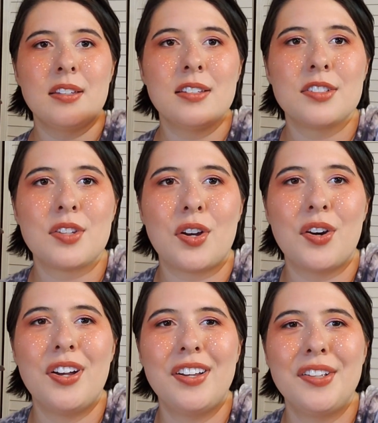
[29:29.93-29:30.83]

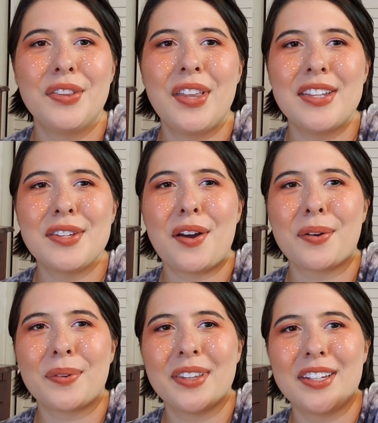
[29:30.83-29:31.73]
So let's
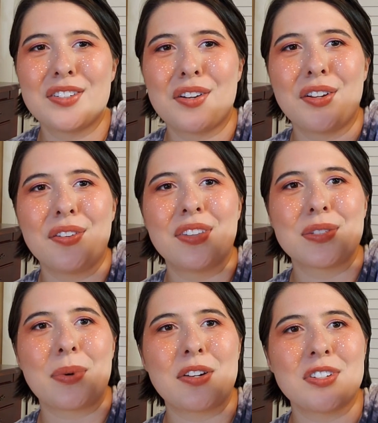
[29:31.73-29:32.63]
awkwardly show you the
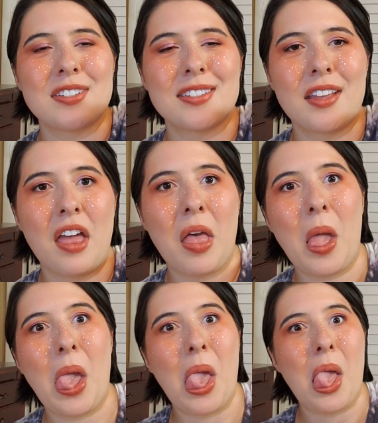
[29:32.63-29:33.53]
swatches.
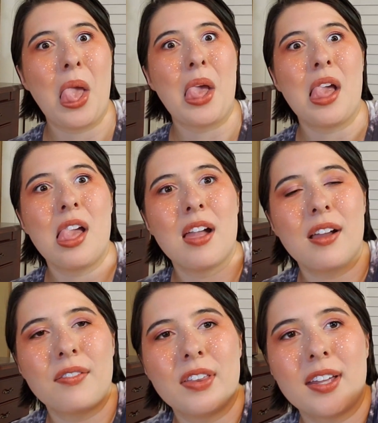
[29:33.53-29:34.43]

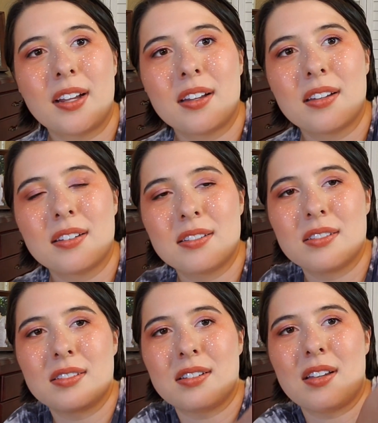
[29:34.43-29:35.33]
I feel like
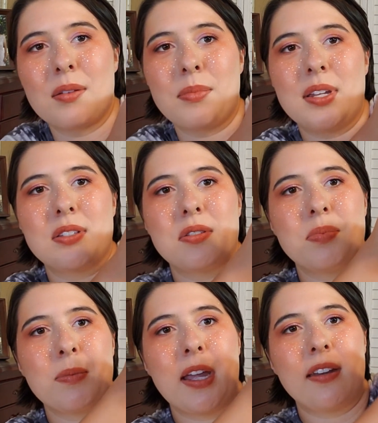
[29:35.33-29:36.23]
I'm being
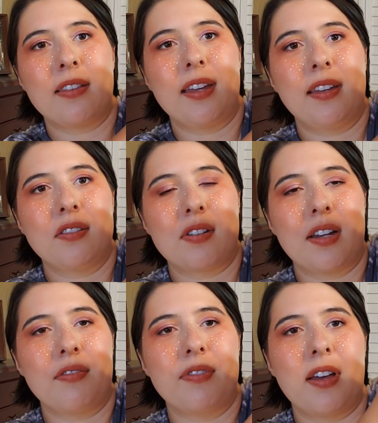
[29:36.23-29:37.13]
Superman and
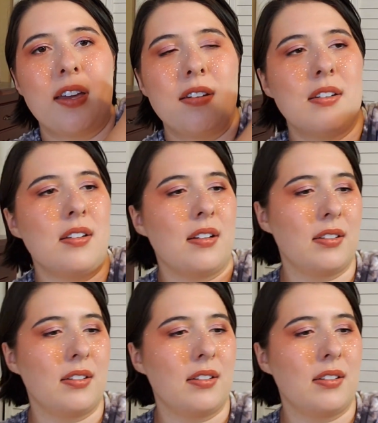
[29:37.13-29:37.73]
trying to fly. Ugh.